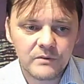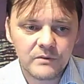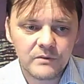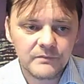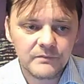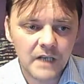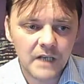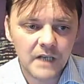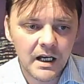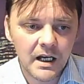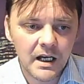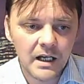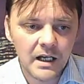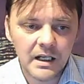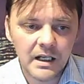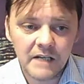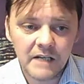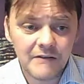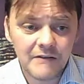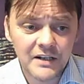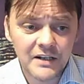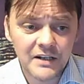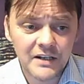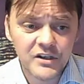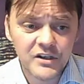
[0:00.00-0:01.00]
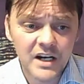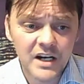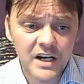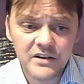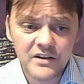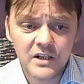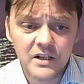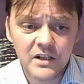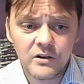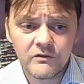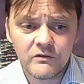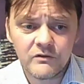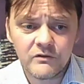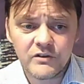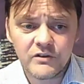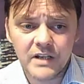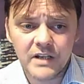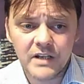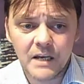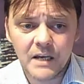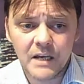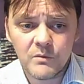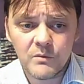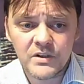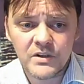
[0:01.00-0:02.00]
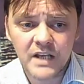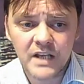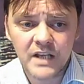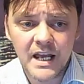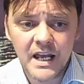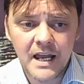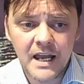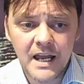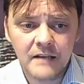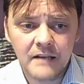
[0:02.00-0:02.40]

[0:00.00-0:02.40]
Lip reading: Iran changed their currency. That was the